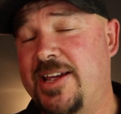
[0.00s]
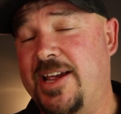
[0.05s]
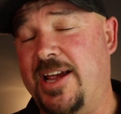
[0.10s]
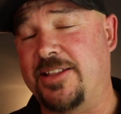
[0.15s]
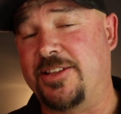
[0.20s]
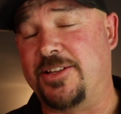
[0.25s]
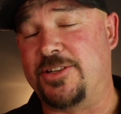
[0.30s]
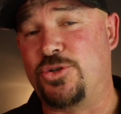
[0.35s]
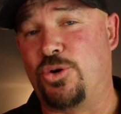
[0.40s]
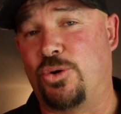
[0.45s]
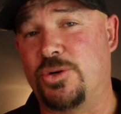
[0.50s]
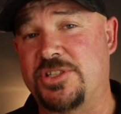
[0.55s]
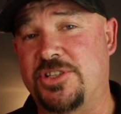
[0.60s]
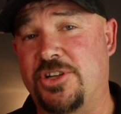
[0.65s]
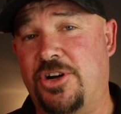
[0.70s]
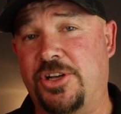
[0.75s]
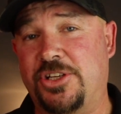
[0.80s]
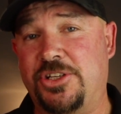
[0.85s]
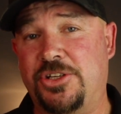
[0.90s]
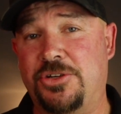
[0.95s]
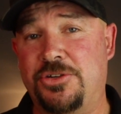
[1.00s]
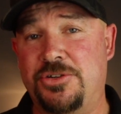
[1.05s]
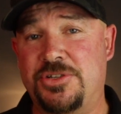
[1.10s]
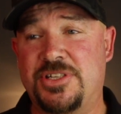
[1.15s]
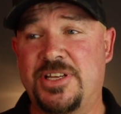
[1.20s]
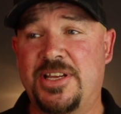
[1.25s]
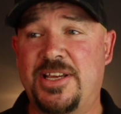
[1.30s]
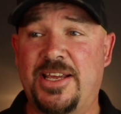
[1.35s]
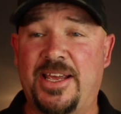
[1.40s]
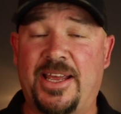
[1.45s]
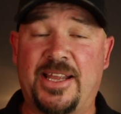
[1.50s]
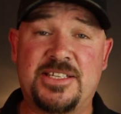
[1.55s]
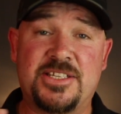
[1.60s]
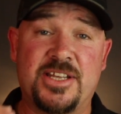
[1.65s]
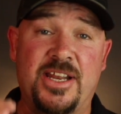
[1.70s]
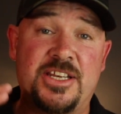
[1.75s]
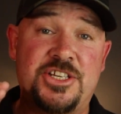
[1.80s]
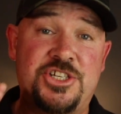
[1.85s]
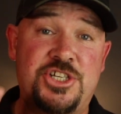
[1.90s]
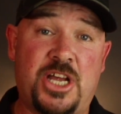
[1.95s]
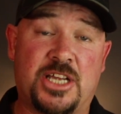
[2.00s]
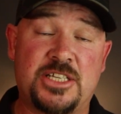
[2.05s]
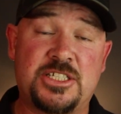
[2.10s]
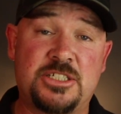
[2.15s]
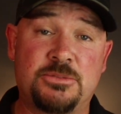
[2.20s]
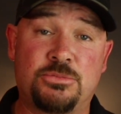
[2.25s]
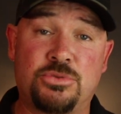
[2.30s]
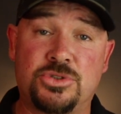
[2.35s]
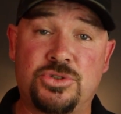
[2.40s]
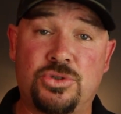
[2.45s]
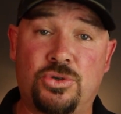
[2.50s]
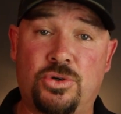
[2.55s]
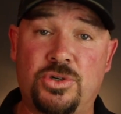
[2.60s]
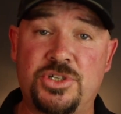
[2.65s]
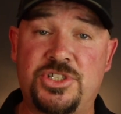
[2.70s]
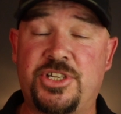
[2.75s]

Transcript: And the torch that I use, it's an adjustable torch,